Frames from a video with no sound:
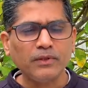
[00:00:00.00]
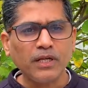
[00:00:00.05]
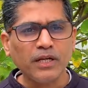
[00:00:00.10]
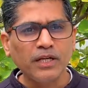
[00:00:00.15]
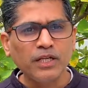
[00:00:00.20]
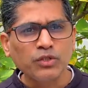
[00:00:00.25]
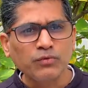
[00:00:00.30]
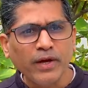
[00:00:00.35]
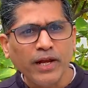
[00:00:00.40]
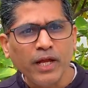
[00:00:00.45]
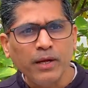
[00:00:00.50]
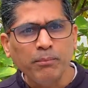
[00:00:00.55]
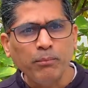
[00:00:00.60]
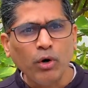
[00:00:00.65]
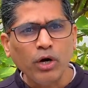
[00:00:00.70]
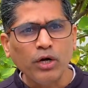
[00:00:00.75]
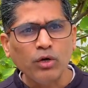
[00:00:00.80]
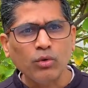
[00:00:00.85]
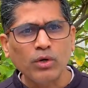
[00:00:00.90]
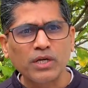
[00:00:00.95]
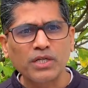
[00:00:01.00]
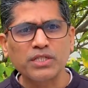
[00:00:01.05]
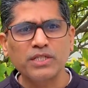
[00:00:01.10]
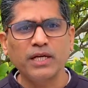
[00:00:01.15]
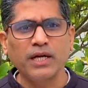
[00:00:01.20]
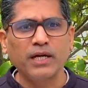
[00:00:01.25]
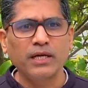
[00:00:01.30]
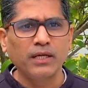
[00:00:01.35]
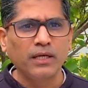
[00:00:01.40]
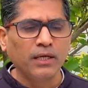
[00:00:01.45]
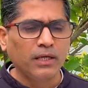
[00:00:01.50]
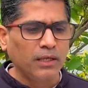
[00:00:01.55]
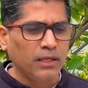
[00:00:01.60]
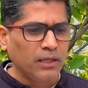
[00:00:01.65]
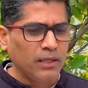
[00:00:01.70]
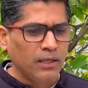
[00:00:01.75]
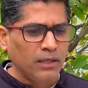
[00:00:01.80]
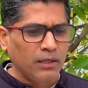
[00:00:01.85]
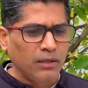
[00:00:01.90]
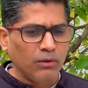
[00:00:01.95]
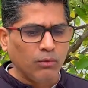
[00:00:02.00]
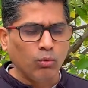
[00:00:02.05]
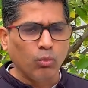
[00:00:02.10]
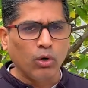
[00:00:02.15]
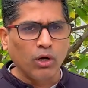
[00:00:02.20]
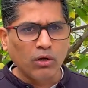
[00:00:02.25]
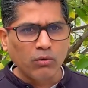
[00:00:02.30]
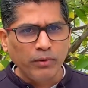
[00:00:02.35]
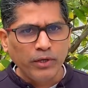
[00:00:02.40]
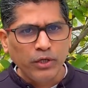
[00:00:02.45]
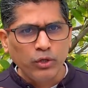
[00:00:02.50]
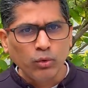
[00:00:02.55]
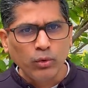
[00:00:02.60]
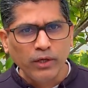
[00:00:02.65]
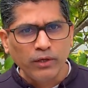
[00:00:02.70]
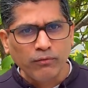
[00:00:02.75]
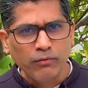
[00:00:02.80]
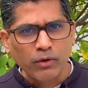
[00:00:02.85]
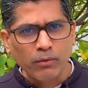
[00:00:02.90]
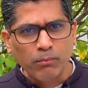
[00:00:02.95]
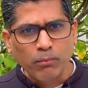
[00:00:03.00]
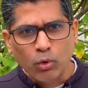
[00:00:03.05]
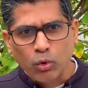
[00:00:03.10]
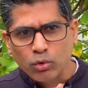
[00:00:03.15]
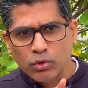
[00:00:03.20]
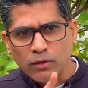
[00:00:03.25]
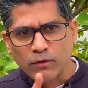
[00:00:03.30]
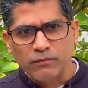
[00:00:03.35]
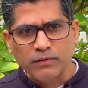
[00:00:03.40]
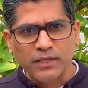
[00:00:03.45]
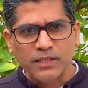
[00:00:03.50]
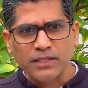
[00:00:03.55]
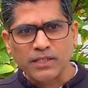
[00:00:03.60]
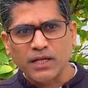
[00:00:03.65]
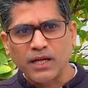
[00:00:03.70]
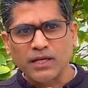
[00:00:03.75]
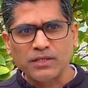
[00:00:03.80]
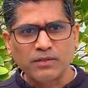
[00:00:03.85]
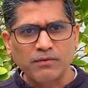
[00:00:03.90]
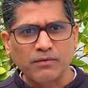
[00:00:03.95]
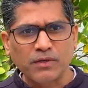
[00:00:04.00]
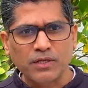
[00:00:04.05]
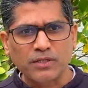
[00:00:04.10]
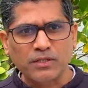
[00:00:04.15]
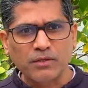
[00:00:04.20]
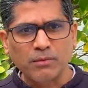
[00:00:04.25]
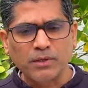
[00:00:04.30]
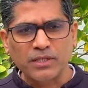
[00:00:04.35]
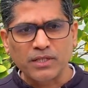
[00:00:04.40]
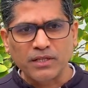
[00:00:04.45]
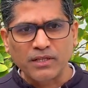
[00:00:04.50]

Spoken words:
It is very important to understand what are we doing for both of these class of customers,